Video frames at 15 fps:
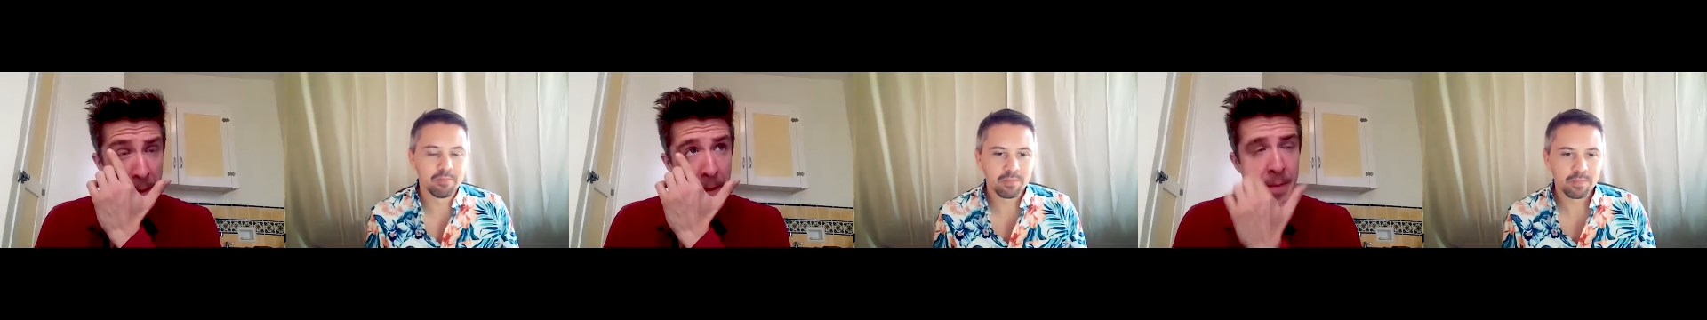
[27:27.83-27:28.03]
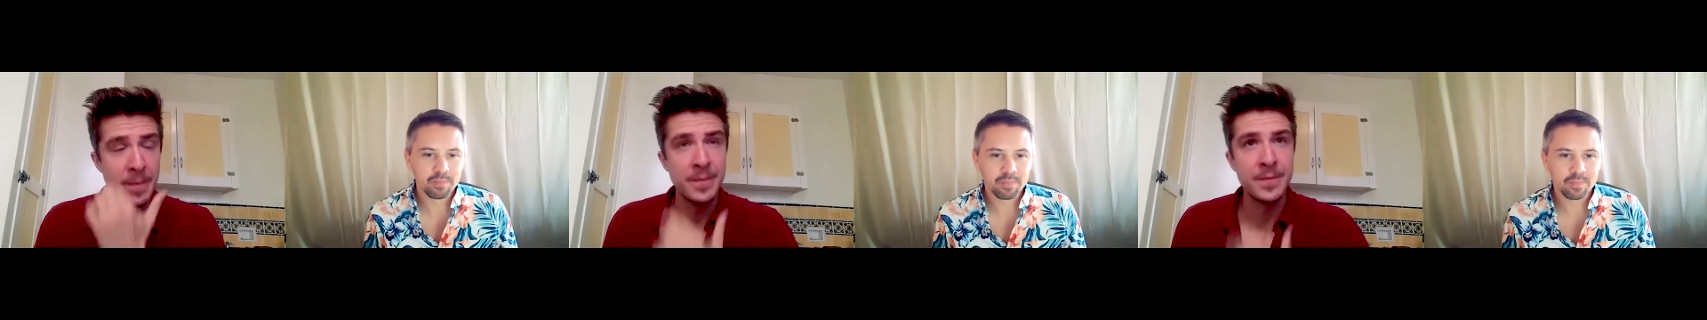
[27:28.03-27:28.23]

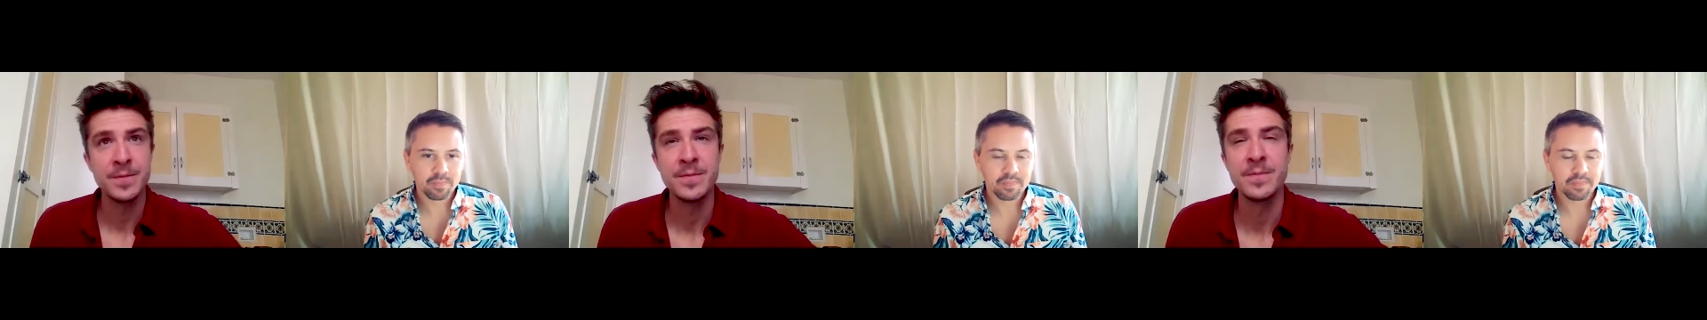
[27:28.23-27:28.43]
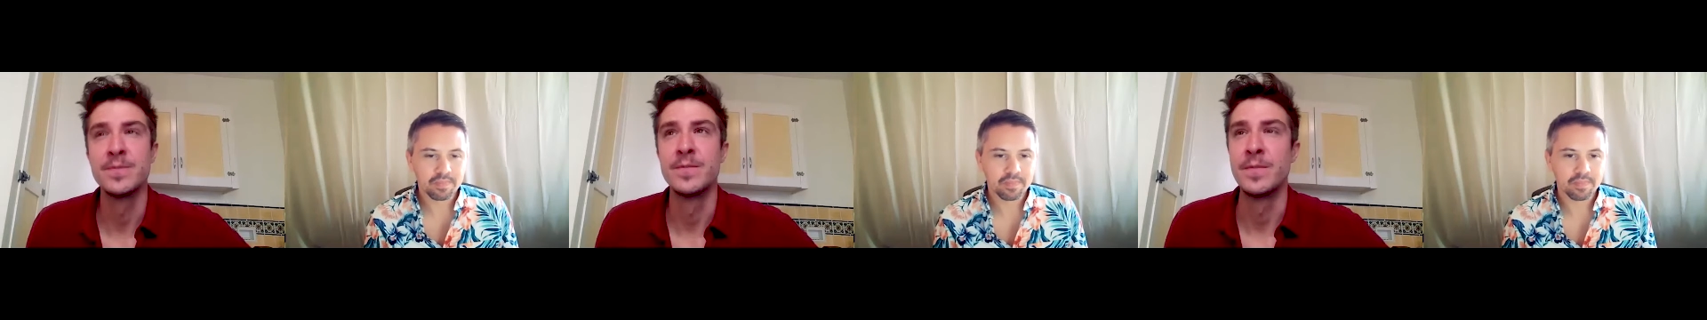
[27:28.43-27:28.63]

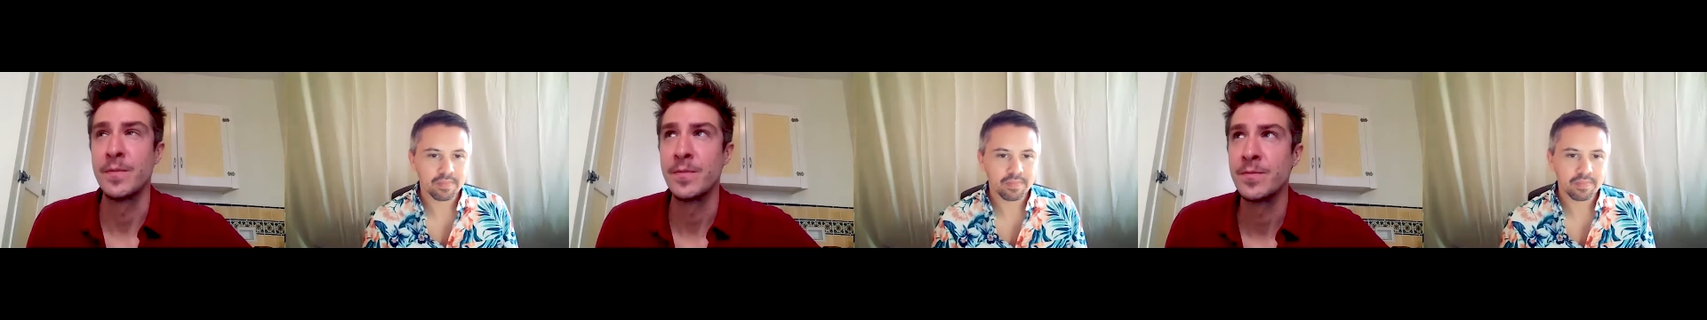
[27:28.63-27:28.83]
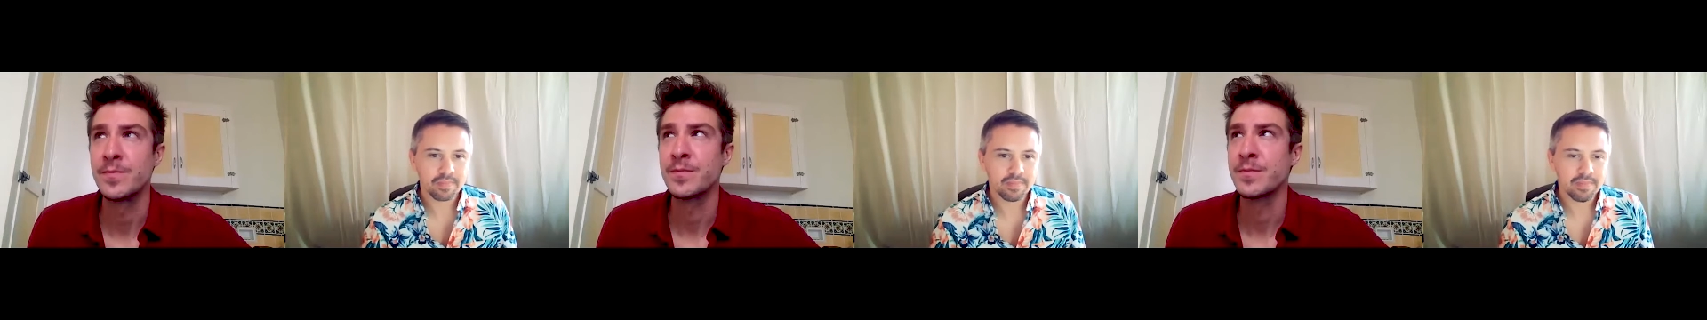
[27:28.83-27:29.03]

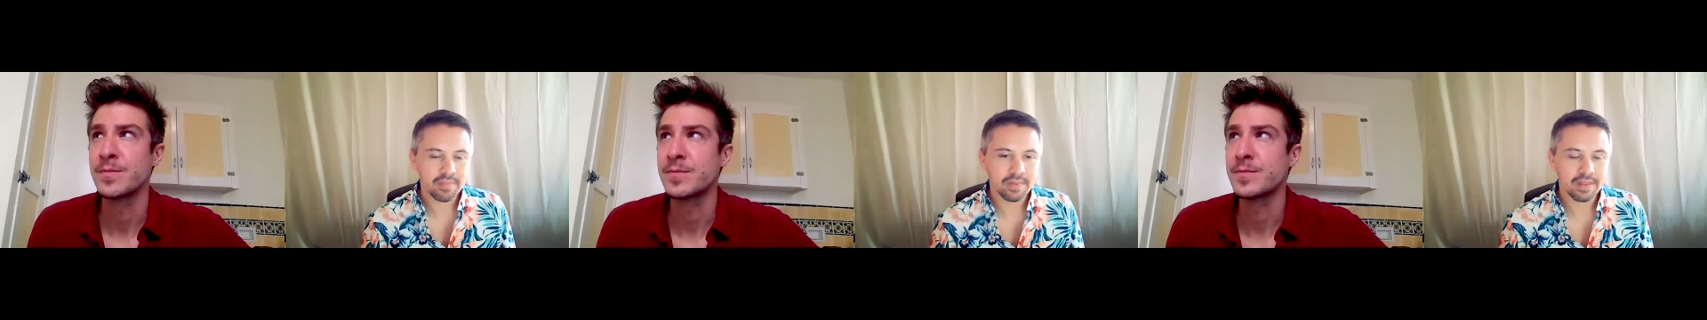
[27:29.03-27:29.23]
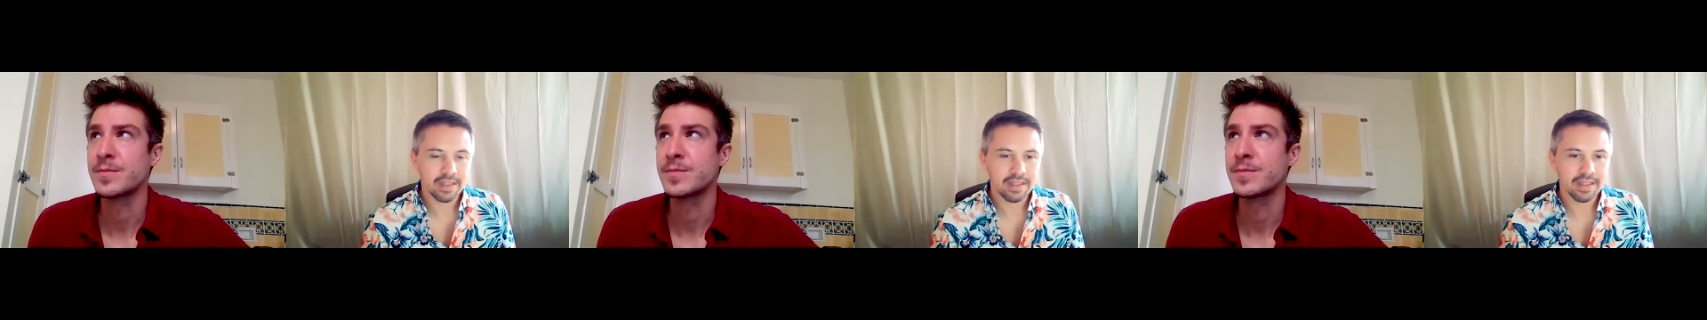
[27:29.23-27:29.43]

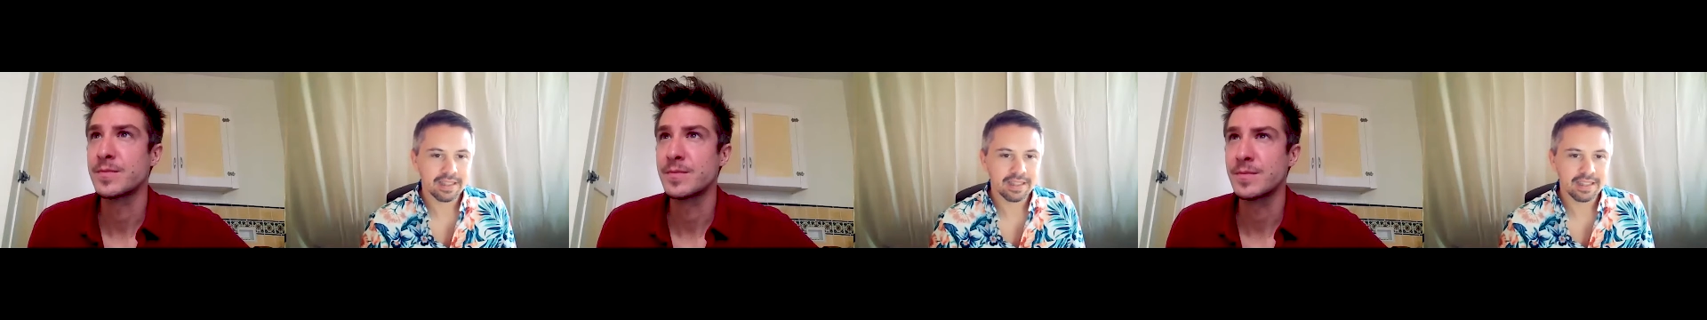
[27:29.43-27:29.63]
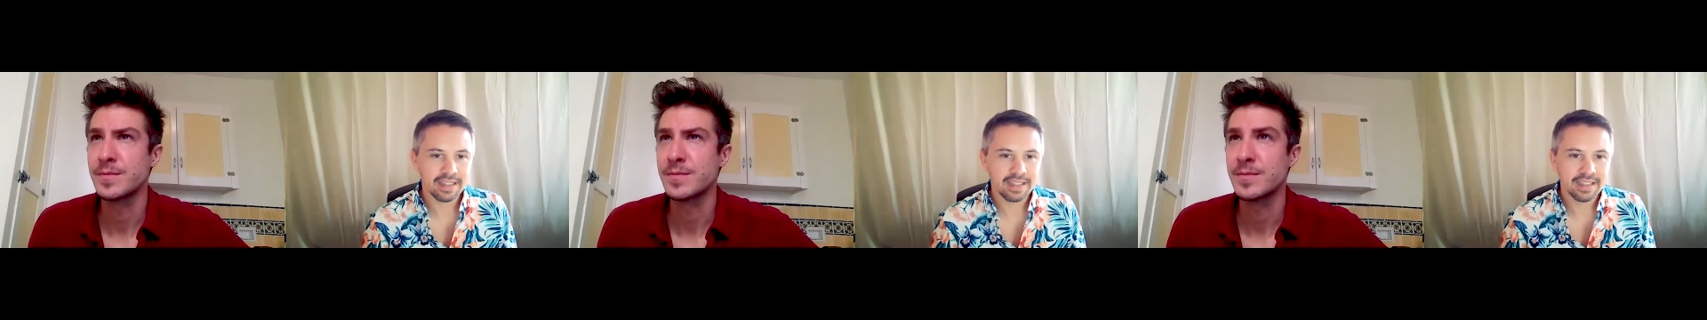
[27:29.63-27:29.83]

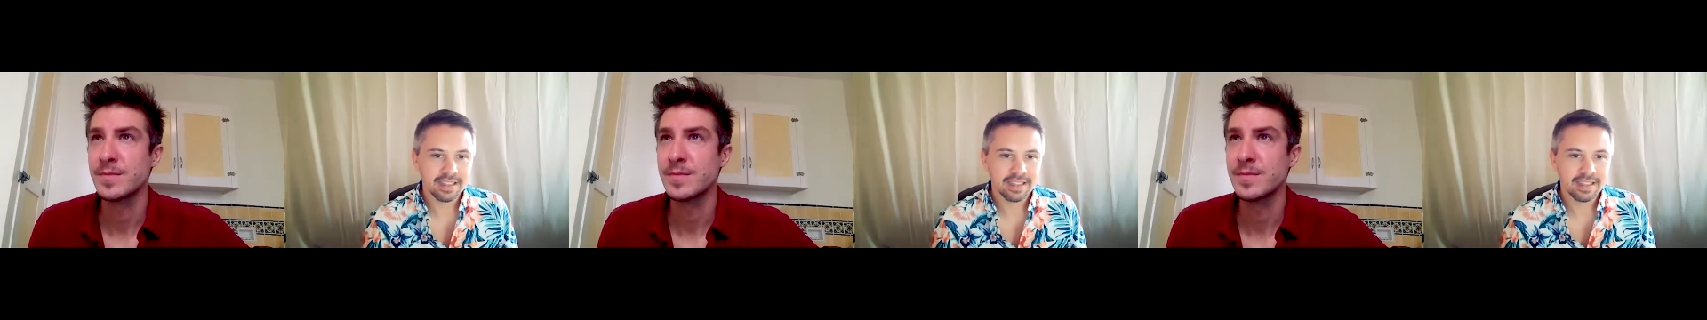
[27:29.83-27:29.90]
[no speech]